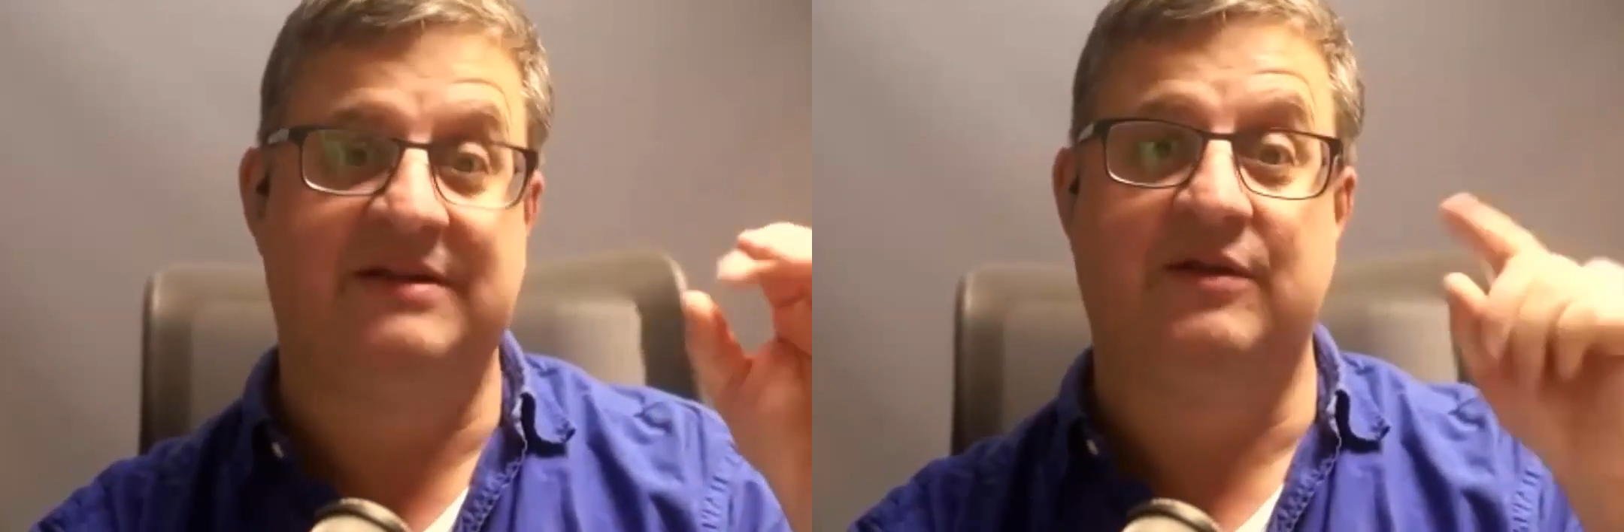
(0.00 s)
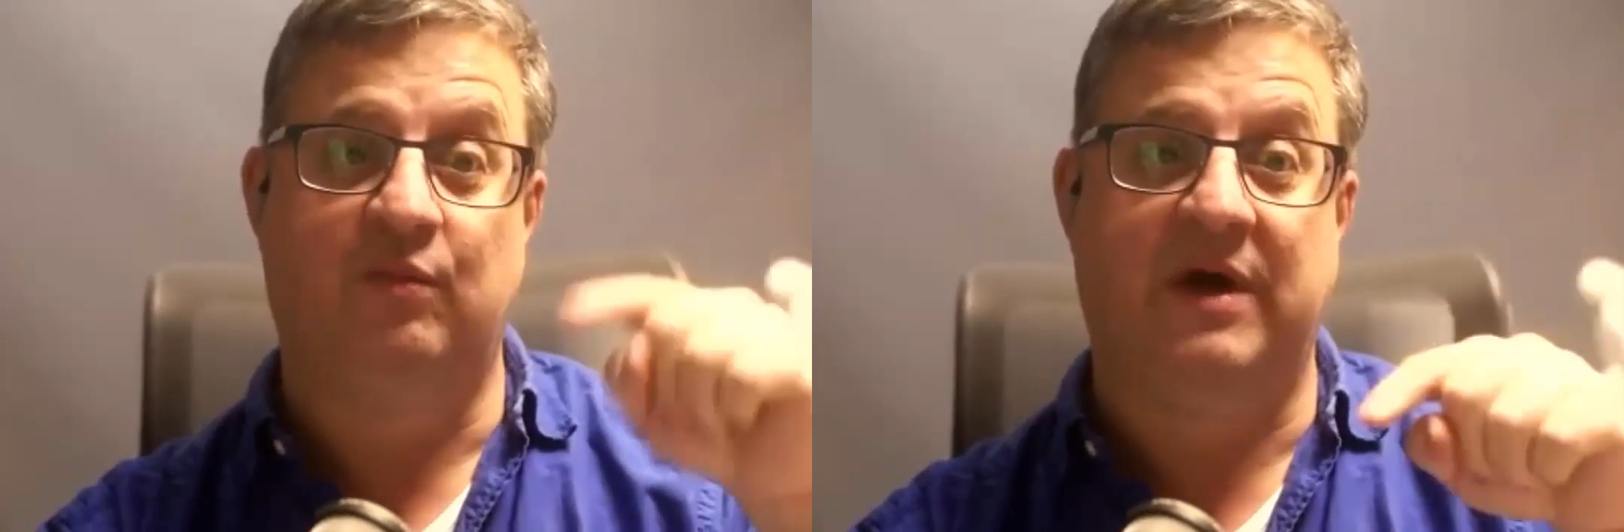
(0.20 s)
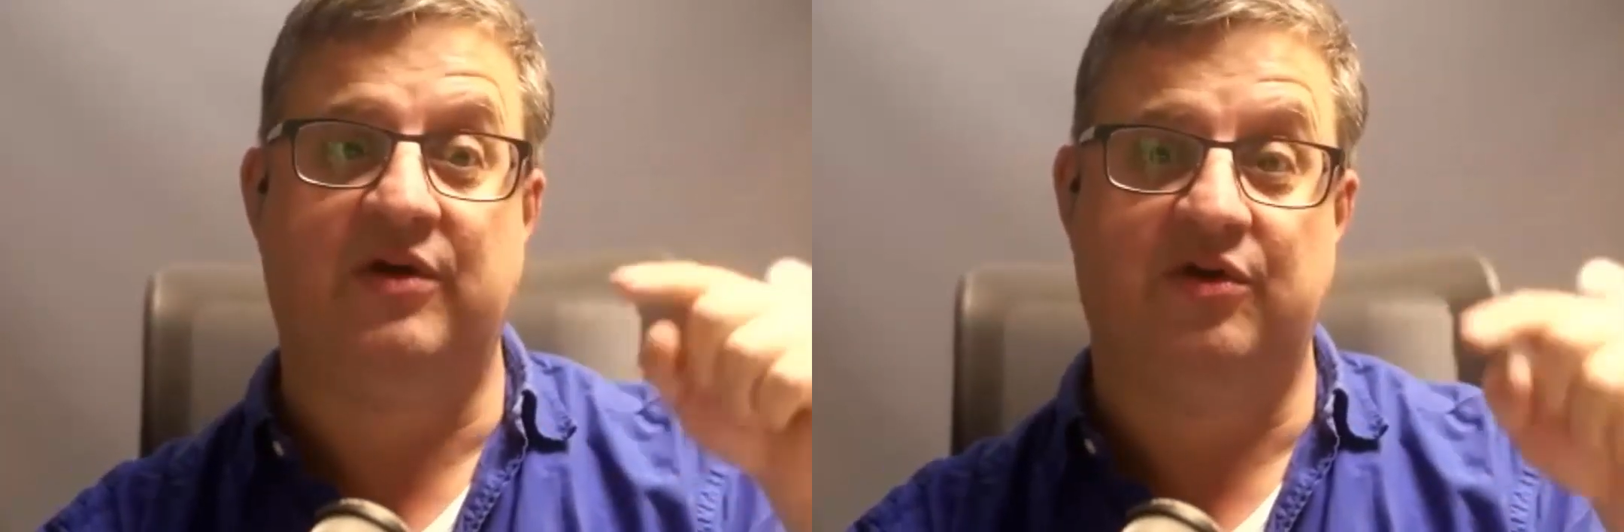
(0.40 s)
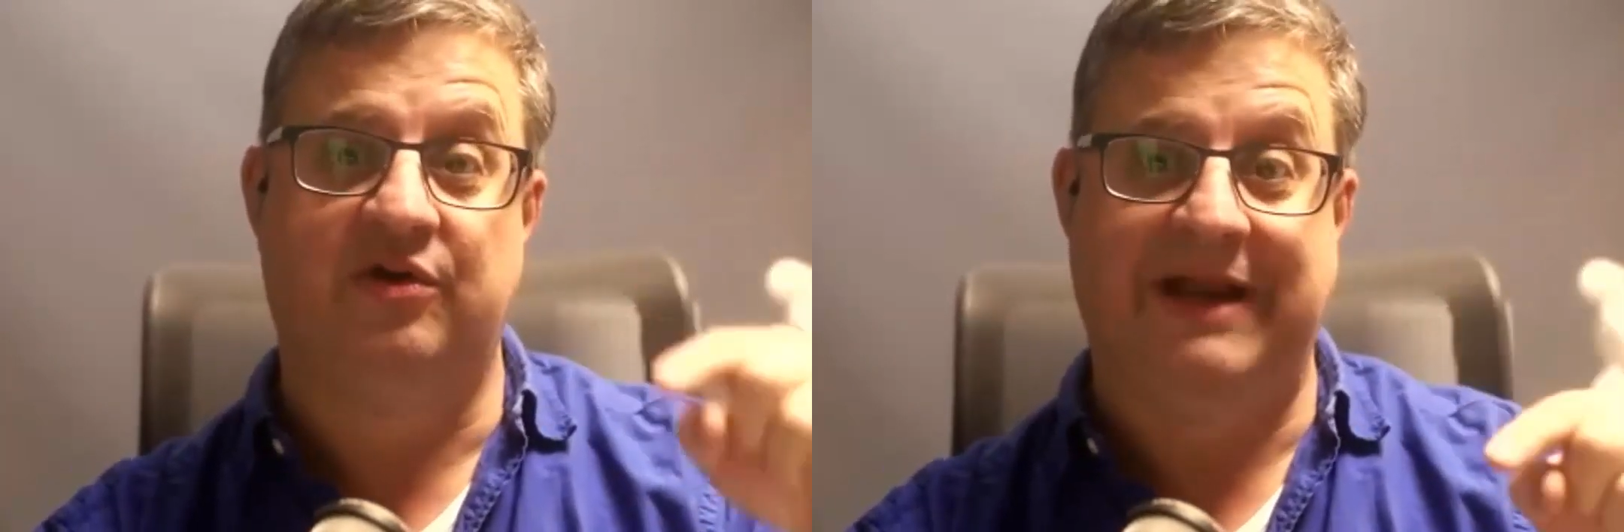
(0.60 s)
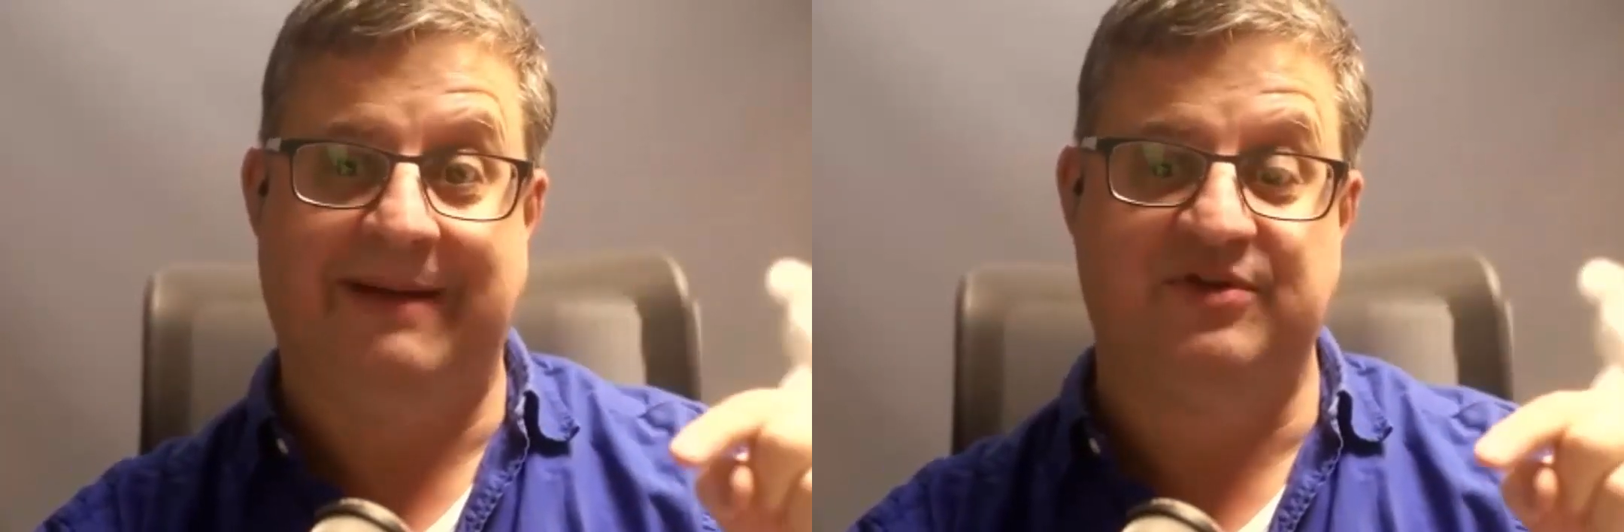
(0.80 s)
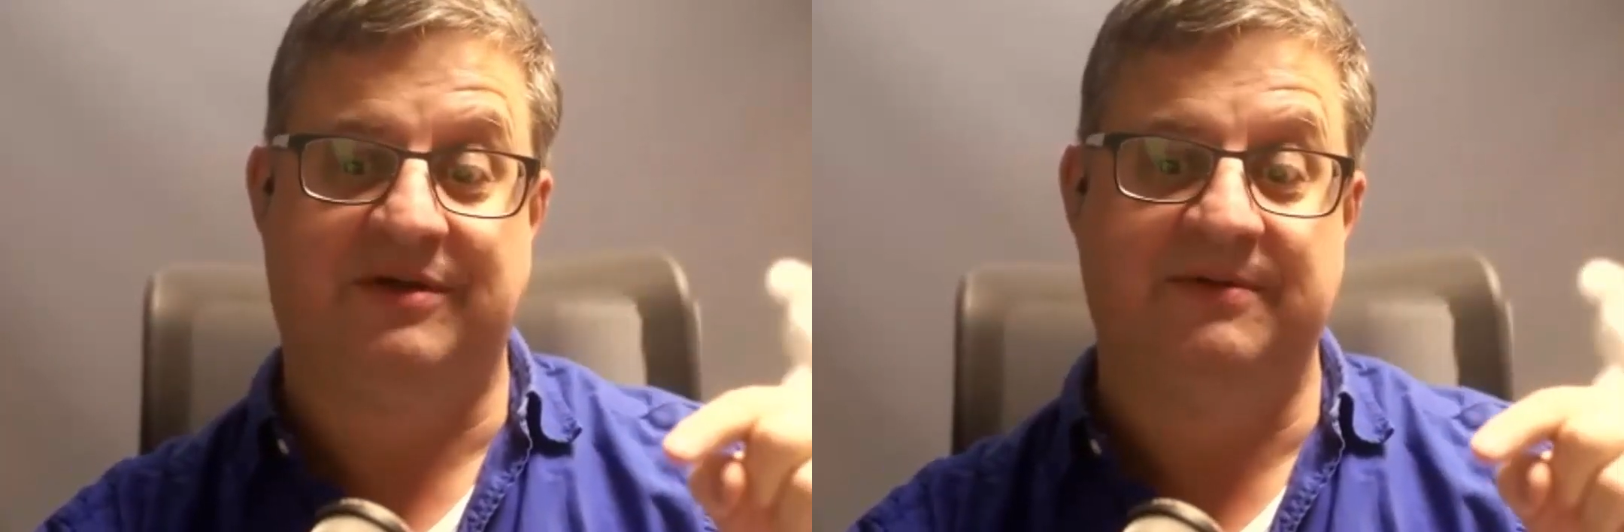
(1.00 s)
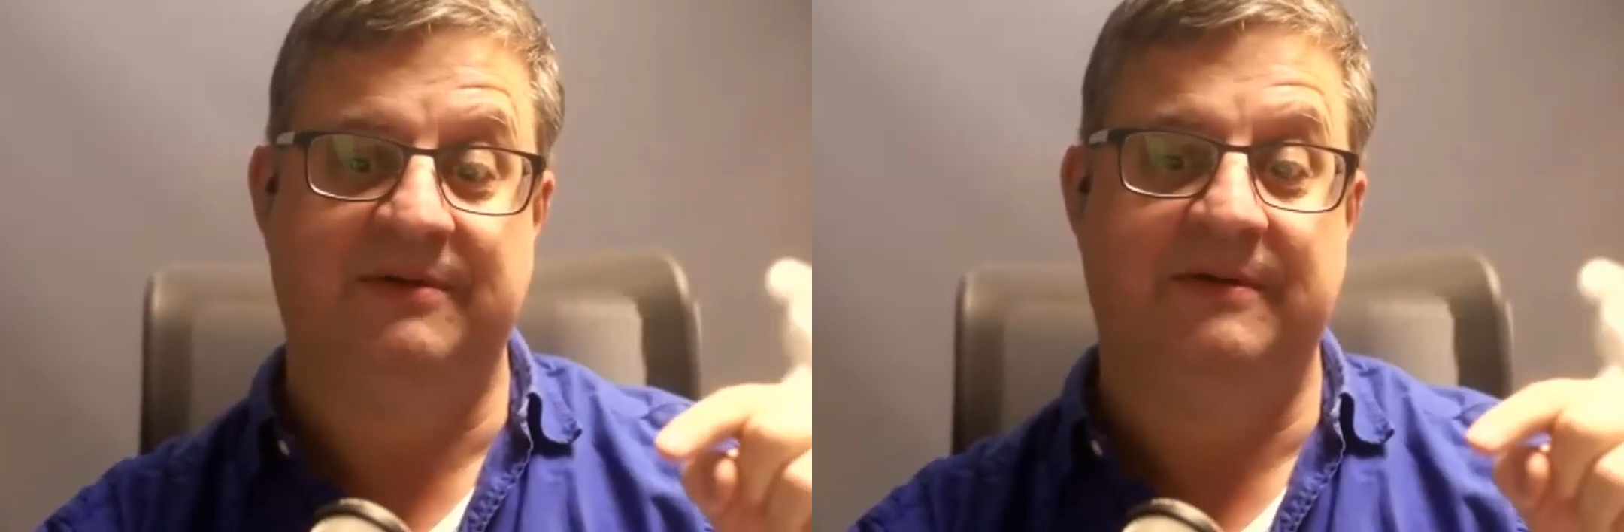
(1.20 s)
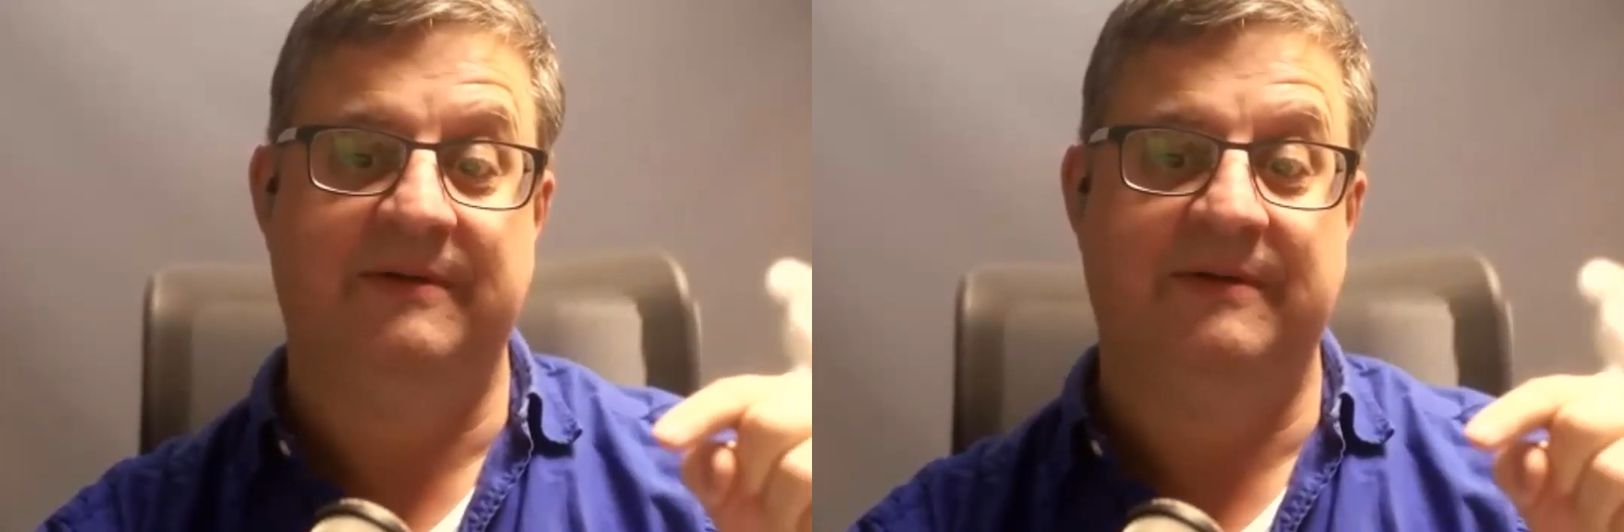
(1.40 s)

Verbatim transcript: than the one on your laptop.